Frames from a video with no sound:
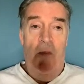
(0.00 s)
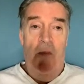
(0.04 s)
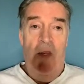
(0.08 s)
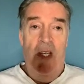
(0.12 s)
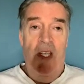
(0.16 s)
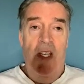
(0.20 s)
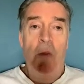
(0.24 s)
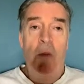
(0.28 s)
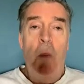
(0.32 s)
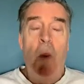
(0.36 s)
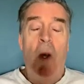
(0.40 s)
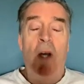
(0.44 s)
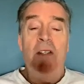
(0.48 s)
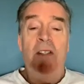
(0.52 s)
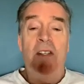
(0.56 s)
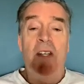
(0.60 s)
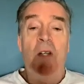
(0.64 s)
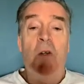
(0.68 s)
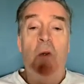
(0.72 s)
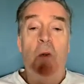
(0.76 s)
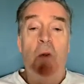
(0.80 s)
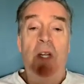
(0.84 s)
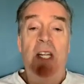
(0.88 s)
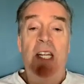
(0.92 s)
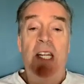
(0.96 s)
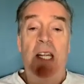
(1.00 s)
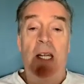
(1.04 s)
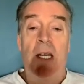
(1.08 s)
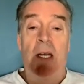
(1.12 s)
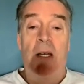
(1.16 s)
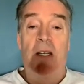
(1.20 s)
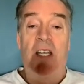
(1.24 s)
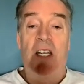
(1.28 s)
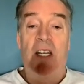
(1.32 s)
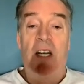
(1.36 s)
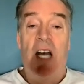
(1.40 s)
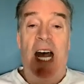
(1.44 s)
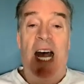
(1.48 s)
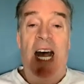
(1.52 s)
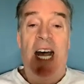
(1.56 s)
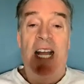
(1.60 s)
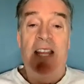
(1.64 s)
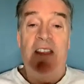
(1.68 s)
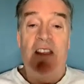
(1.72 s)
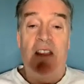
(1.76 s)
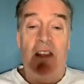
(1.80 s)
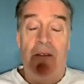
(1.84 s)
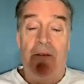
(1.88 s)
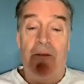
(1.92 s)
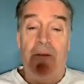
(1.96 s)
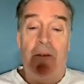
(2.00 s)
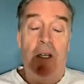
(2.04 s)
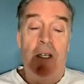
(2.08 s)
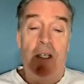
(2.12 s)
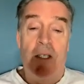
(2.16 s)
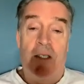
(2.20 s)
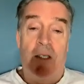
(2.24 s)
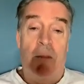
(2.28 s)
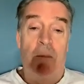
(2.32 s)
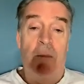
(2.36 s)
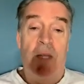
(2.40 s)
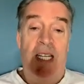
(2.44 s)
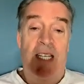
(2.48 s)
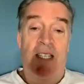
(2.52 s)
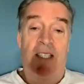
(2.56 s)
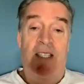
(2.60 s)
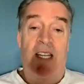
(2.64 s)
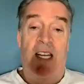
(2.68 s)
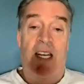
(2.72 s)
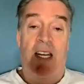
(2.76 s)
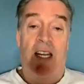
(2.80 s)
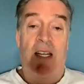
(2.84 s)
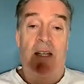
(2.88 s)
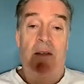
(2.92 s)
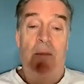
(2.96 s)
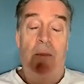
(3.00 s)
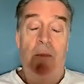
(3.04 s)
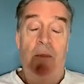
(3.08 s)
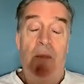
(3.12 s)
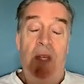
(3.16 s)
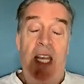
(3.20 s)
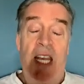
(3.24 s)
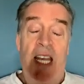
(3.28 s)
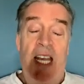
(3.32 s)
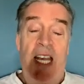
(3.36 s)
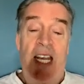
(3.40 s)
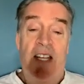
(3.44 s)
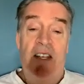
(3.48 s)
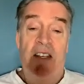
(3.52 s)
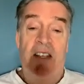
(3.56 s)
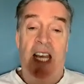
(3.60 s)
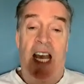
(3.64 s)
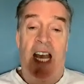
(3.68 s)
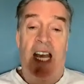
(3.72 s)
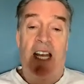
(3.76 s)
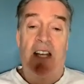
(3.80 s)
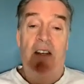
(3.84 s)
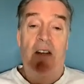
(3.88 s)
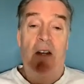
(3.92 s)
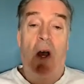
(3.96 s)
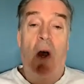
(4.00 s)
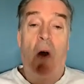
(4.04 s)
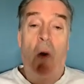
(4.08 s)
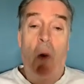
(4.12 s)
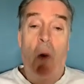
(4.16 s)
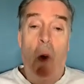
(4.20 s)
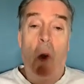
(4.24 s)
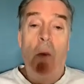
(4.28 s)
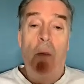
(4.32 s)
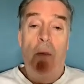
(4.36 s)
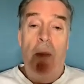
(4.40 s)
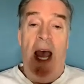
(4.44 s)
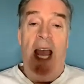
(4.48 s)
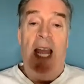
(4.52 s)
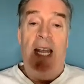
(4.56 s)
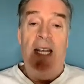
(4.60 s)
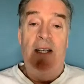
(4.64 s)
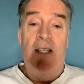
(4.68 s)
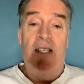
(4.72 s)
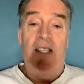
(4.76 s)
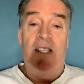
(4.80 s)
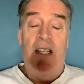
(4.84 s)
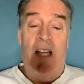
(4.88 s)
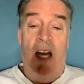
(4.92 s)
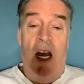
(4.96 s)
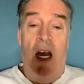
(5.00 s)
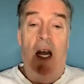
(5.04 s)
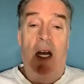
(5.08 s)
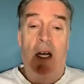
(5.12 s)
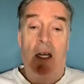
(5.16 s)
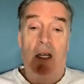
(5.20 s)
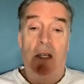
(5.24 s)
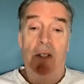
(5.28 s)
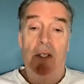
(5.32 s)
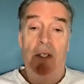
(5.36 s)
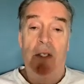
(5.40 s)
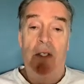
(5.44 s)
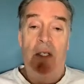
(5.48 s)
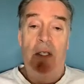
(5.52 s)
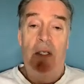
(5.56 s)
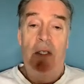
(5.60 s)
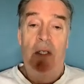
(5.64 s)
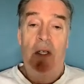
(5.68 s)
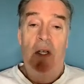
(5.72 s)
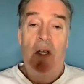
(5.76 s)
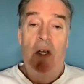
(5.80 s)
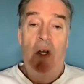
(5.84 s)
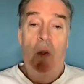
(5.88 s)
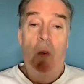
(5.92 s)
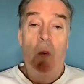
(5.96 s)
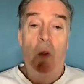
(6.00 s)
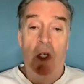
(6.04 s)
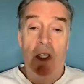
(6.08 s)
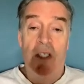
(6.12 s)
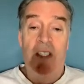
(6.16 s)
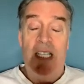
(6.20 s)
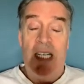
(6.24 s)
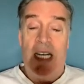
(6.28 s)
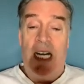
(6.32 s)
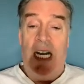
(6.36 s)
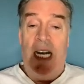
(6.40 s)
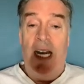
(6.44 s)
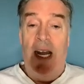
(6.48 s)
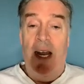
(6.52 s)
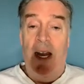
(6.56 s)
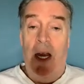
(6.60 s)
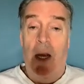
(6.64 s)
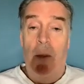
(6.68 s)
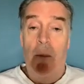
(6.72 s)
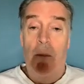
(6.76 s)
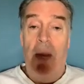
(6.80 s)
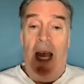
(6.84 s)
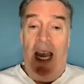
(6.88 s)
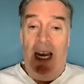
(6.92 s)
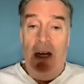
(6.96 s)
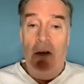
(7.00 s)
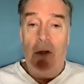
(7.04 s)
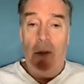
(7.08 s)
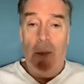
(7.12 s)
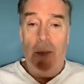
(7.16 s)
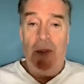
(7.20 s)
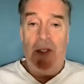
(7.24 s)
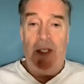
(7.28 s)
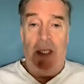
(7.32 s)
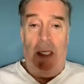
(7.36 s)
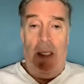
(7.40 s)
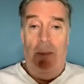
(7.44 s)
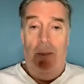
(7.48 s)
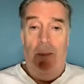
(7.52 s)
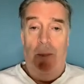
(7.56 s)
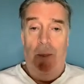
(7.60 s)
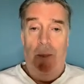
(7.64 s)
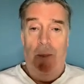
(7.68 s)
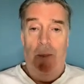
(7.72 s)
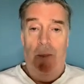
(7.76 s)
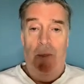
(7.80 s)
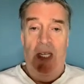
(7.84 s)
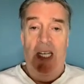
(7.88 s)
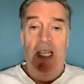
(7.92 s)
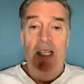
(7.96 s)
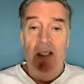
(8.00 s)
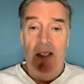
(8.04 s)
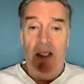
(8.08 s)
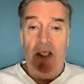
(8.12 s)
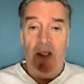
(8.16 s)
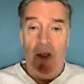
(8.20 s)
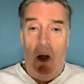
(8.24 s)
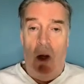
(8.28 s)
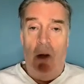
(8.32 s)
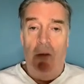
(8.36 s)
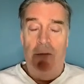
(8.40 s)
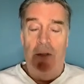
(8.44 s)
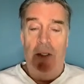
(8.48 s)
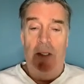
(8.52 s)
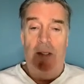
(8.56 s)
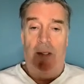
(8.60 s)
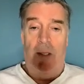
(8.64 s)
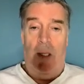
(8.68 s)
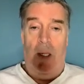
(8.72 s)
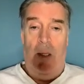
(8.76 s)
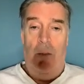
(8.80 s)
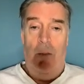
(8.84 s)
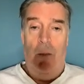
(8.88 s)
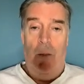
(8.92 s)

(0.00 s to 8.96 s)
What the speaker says: It was agreed at the first meeting that all banks in Ireland would declare bankruptcy, insolvency.